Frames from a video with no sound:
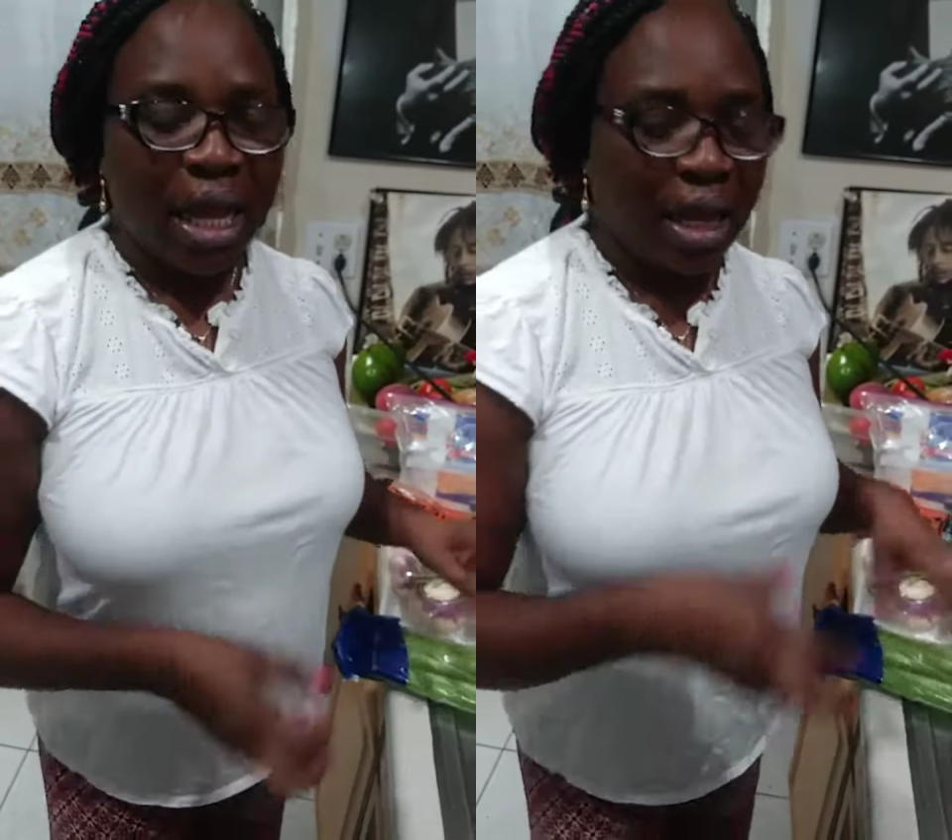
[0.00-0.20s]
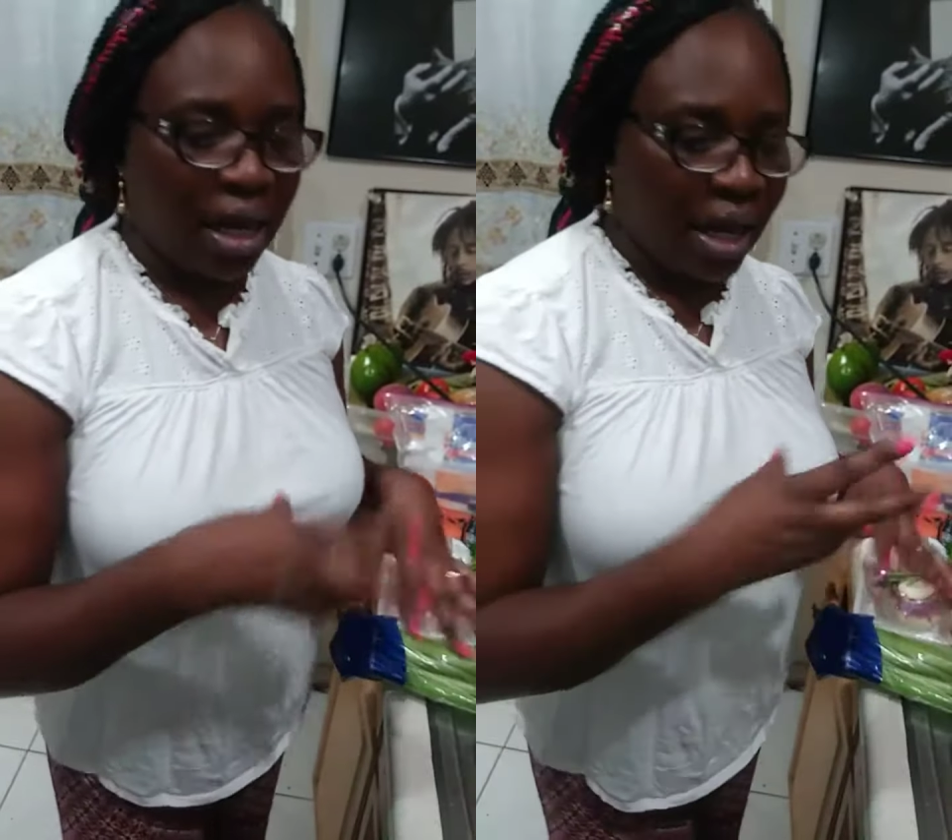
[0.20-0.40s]

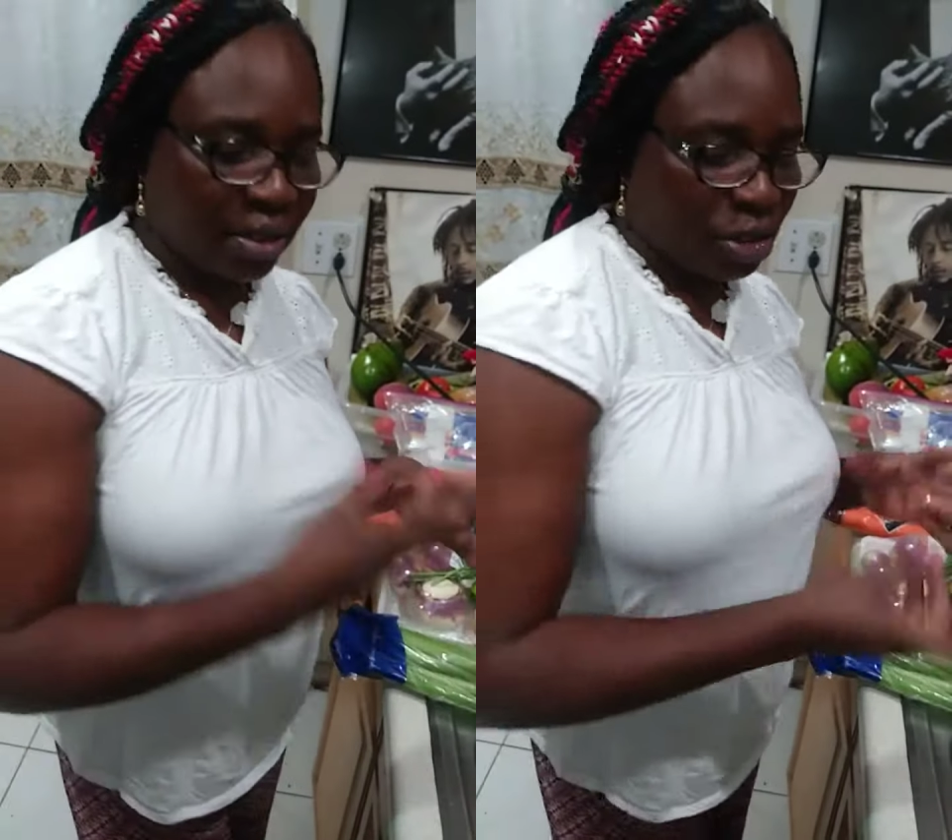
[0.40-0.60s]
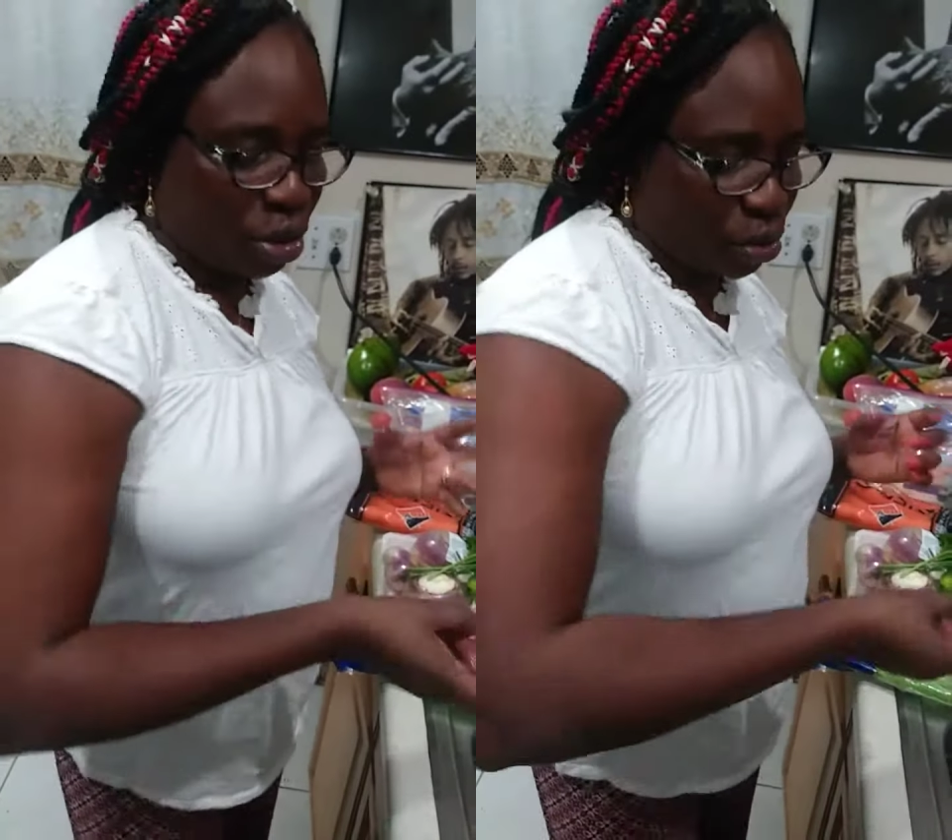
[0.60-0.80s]
I
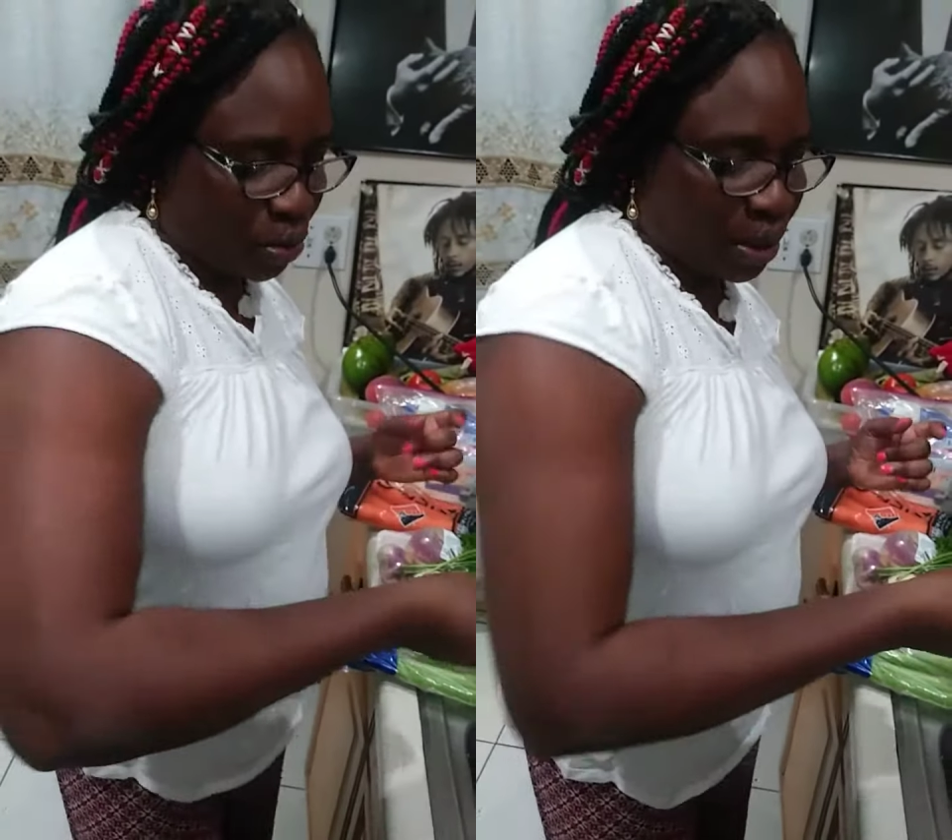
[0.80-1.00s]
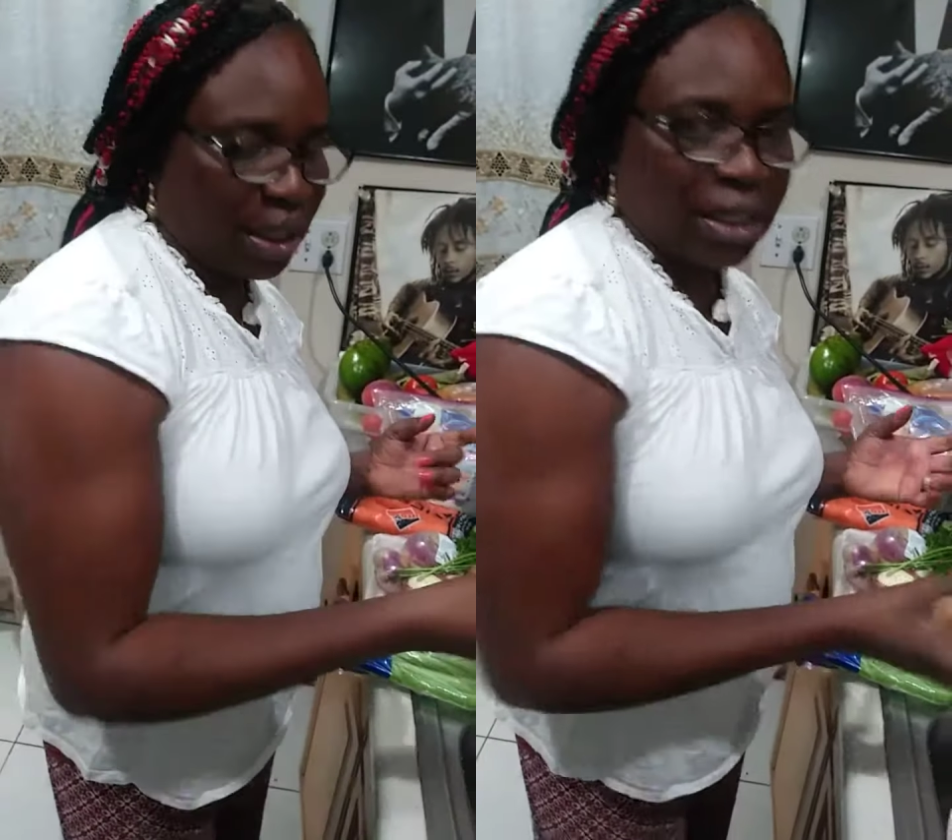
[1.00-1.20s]
like to
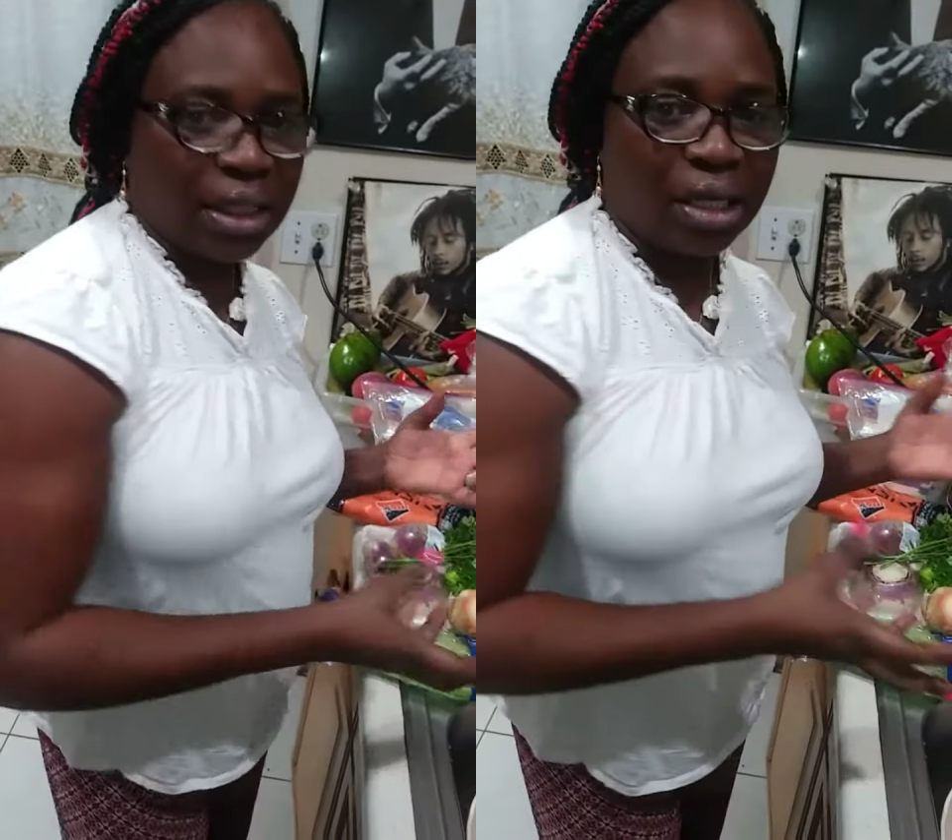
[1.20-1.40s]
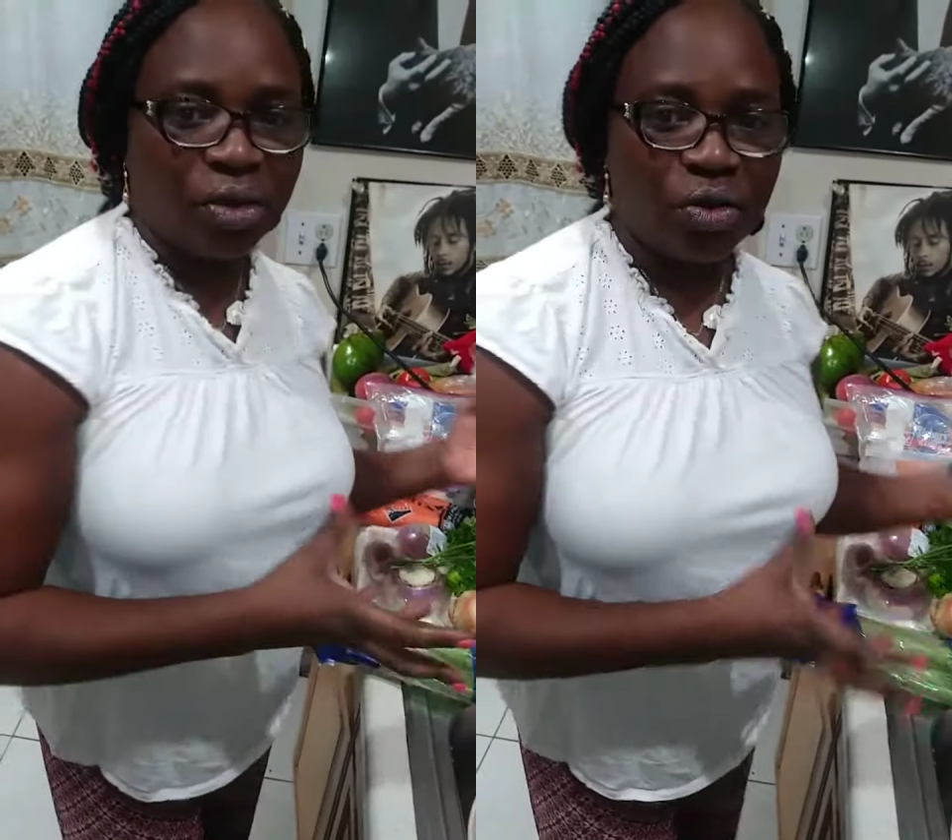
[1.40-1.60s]
use
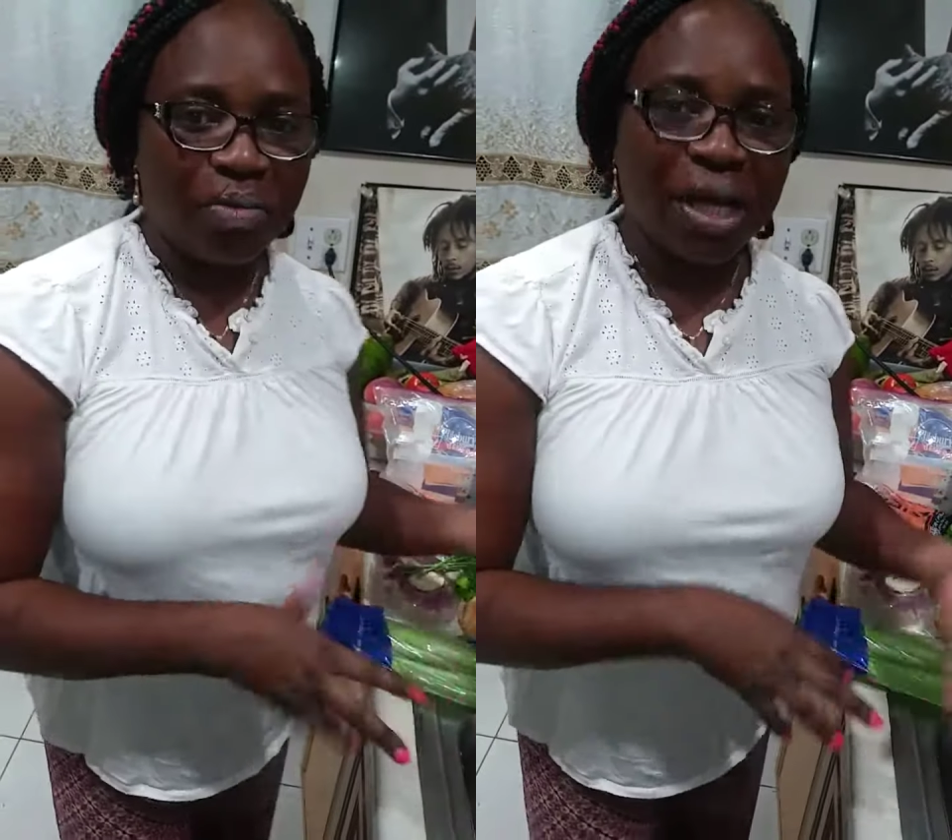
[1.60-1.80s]
this and cook